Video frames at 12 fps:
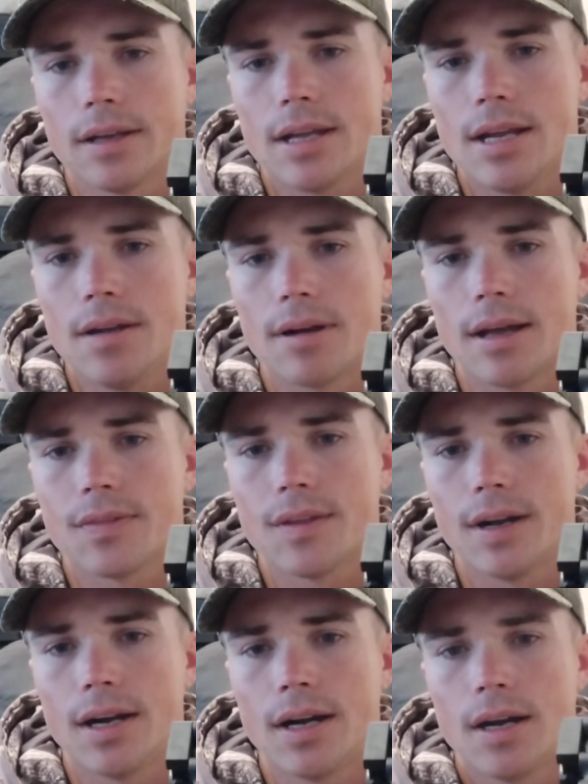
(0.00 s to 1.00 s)
key right
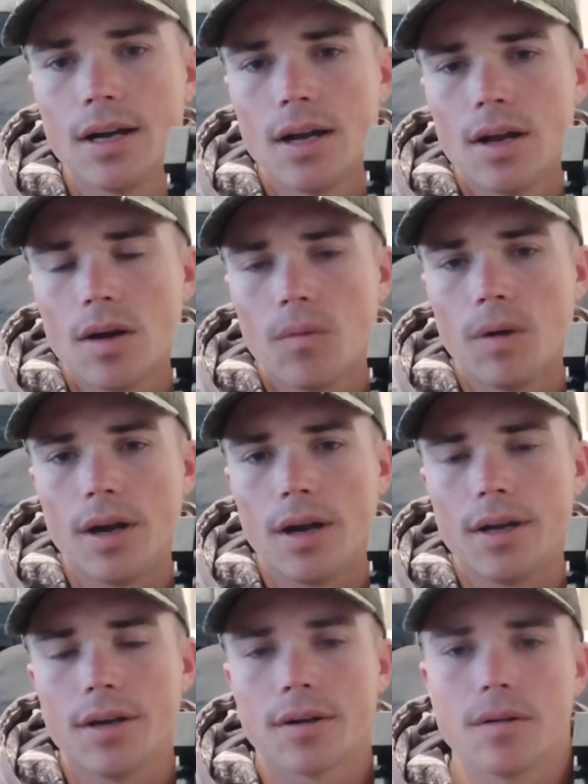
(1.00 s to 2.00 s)
there,
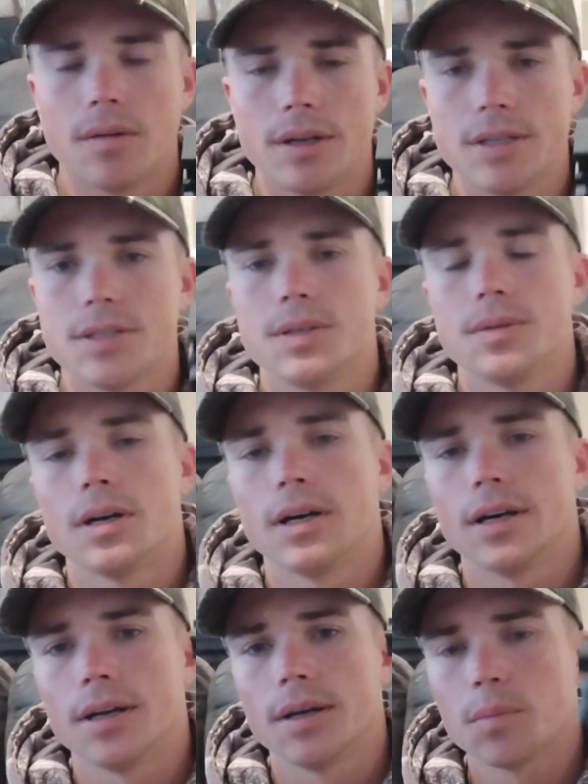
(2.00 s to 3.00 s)
where you're going
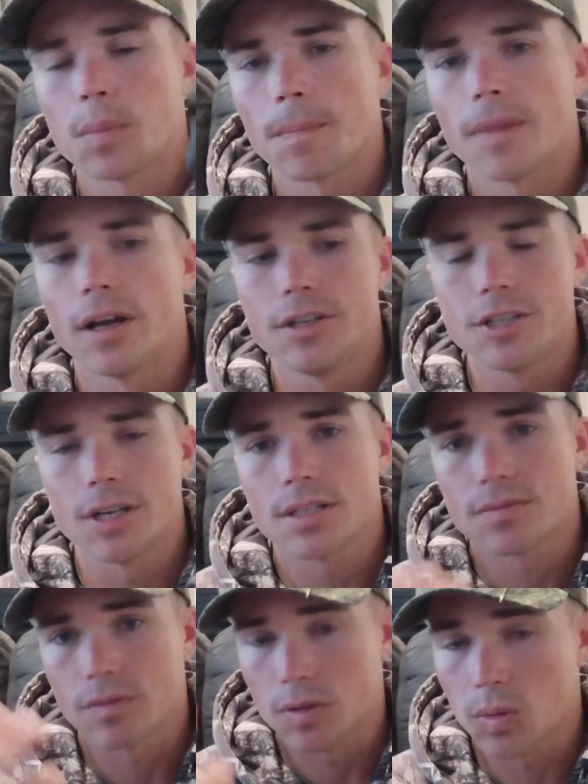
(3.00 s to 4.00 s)
to
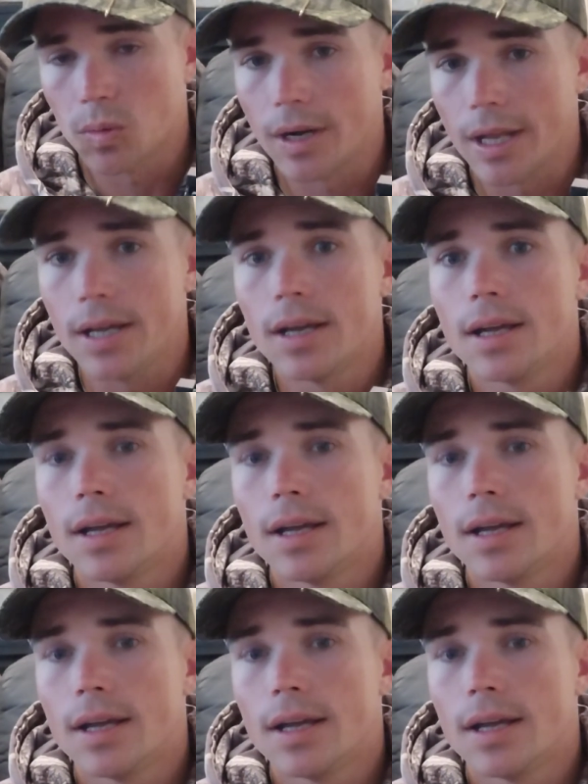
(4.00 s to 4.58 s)
adjust for 20